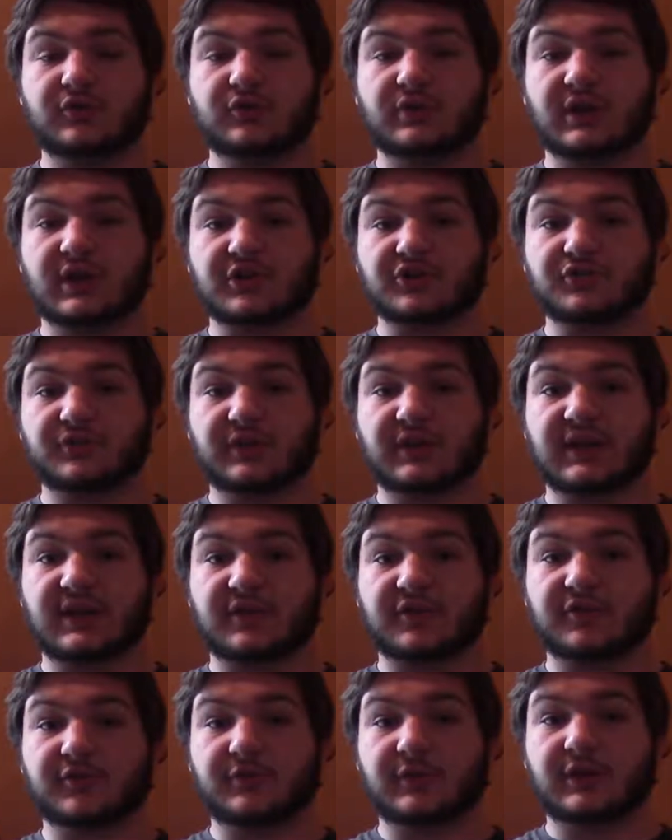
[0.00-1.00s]
can actually
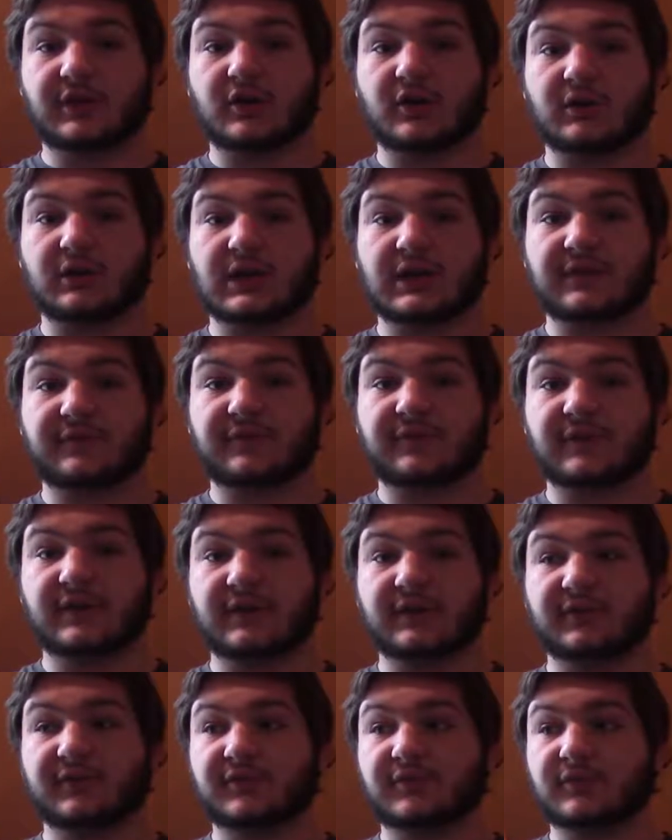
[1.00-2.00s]
calculate a lot of
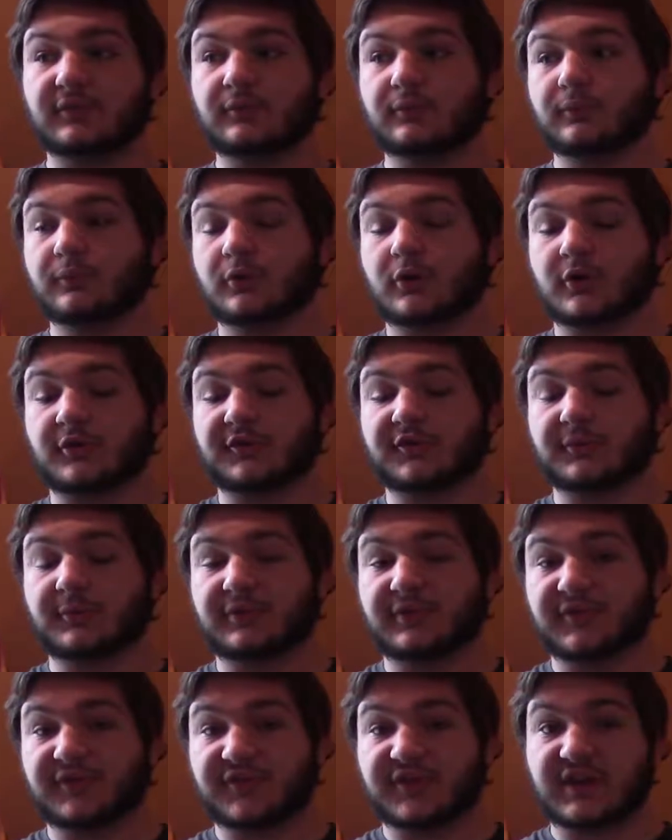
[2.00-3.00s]
things also
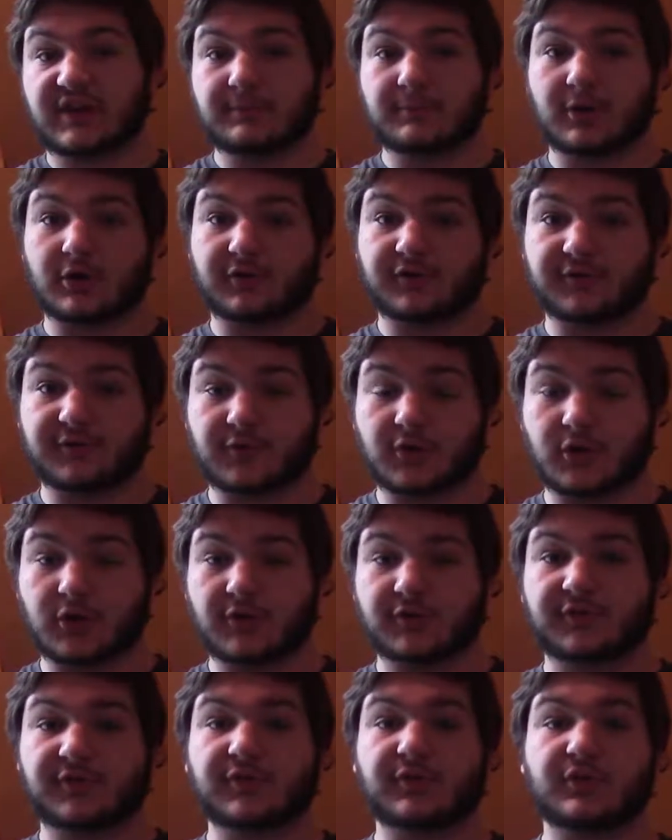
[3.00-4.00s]
with the skid marks of
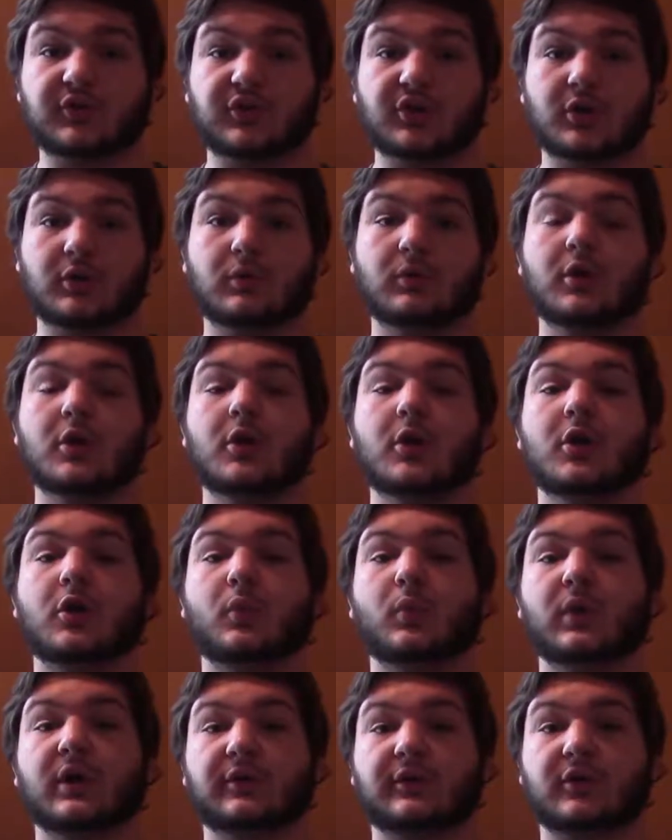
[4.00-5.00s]
cars. You can know
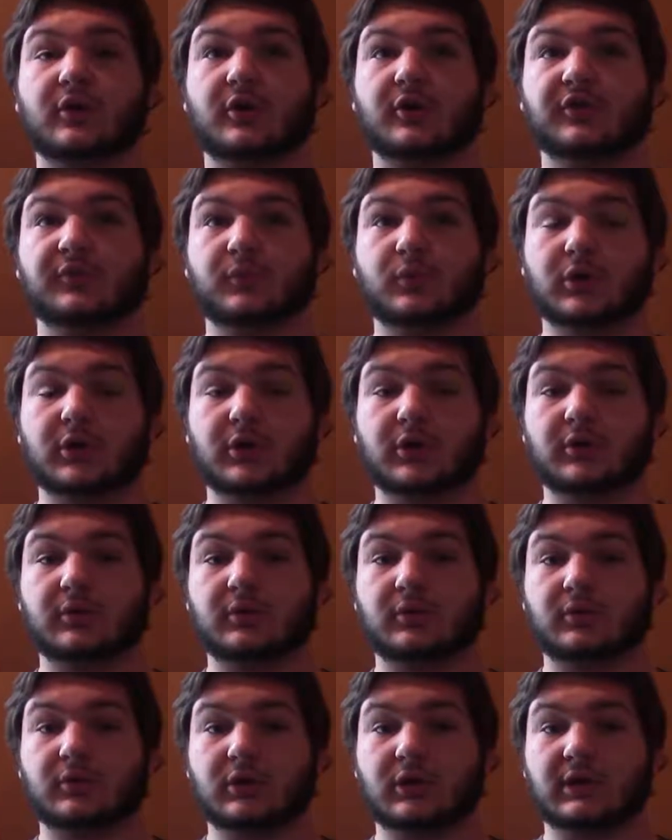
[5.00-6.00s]
where the cars were
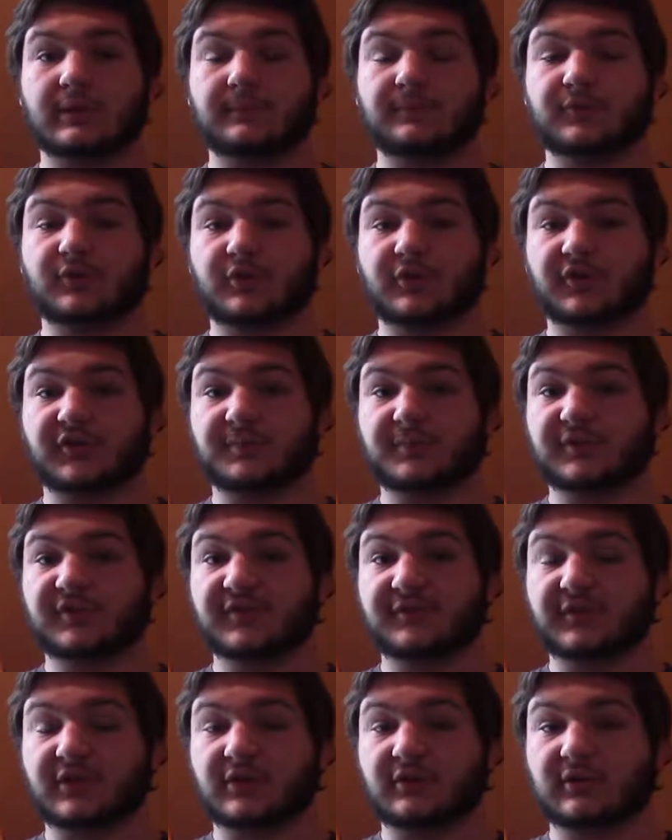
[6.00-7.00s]
during
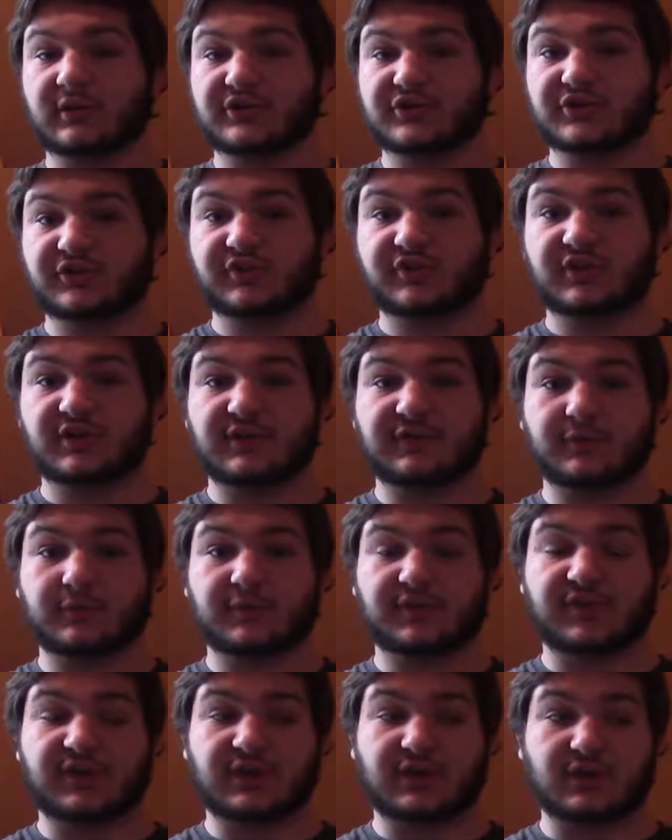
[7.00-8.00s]
specific collisions, if it
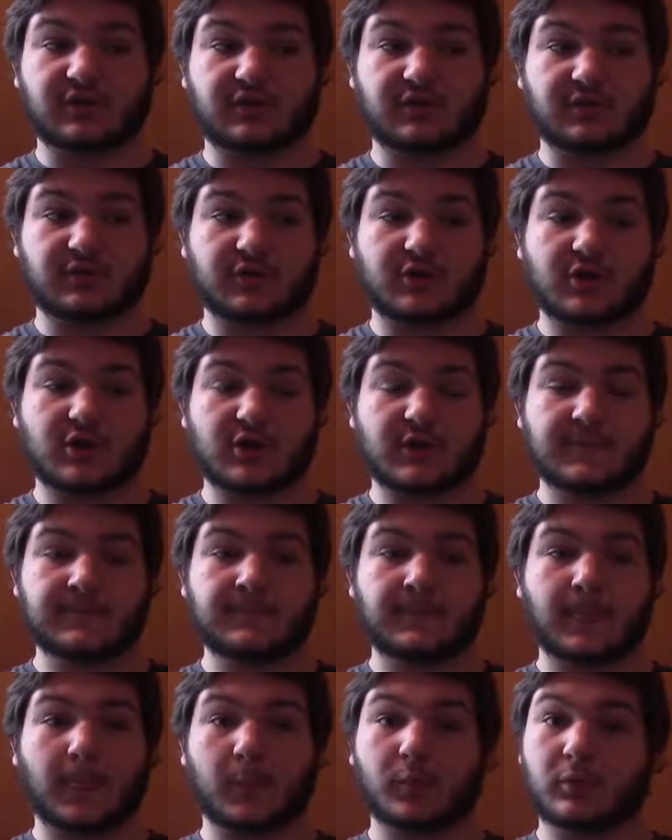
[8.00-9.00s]
was hitting another car
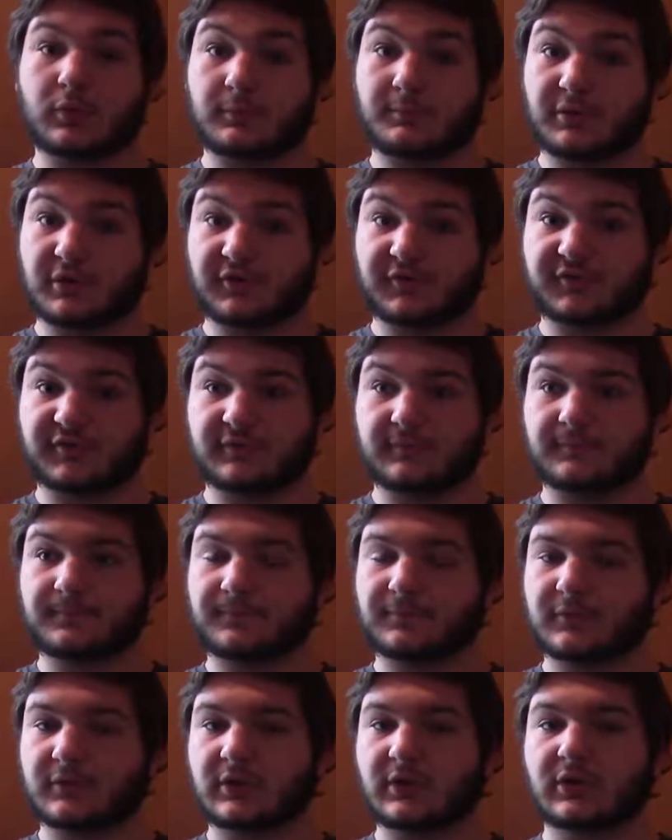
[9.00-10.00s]
or a person
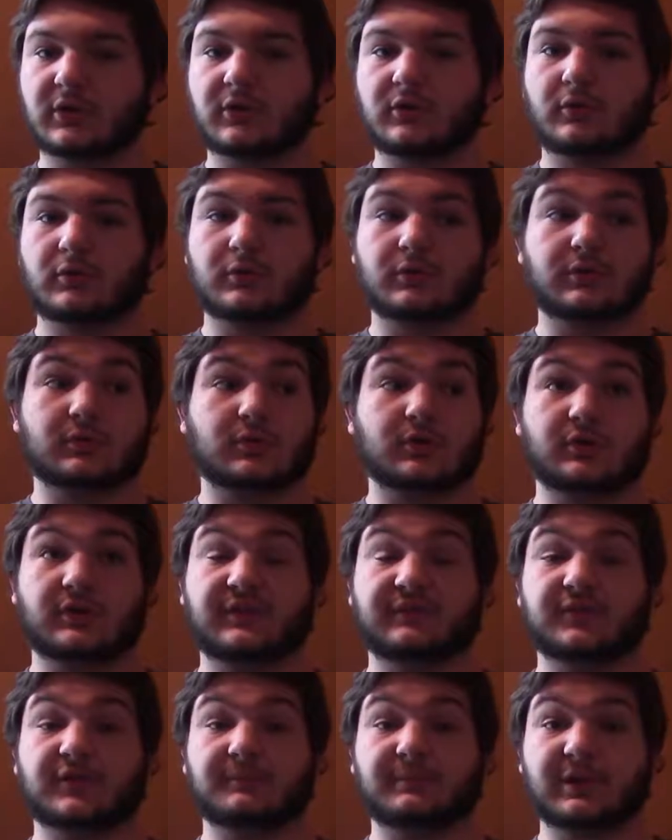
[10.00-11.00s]
or
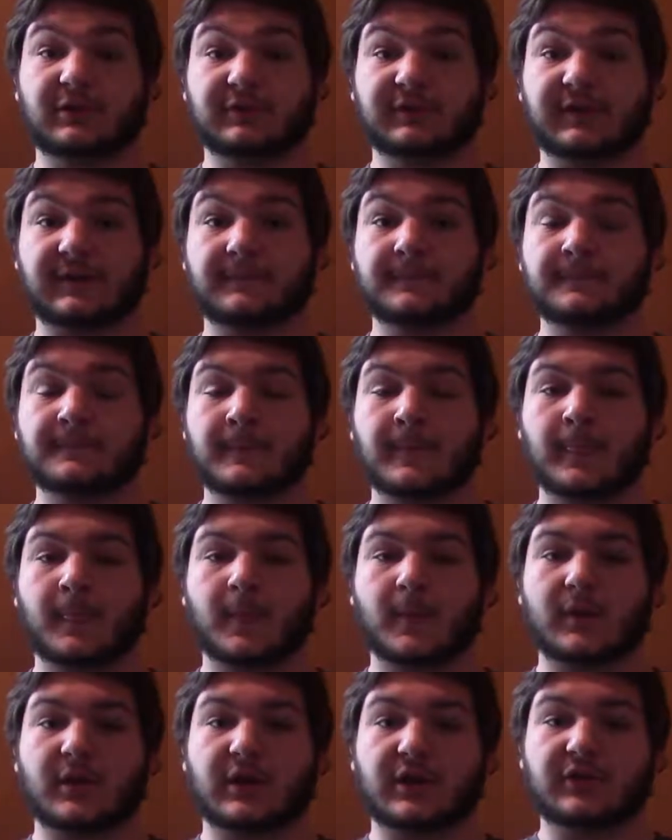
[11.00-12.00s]
even a building.
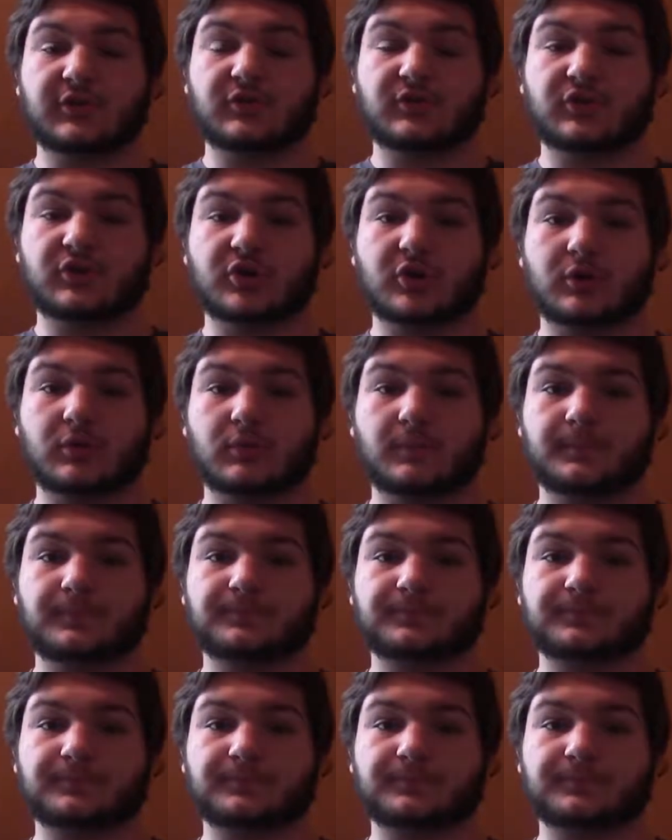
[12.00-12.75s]
You can know